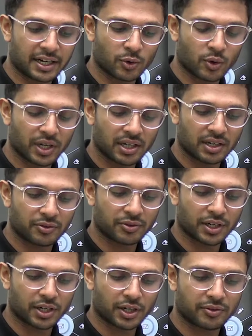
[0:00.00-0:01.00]
and going in
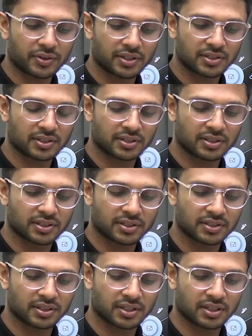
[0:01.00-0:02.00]
front of us. This
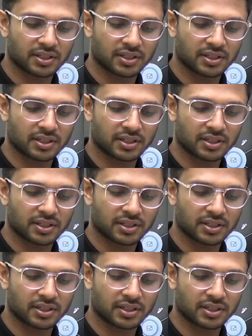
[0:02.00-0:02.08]
is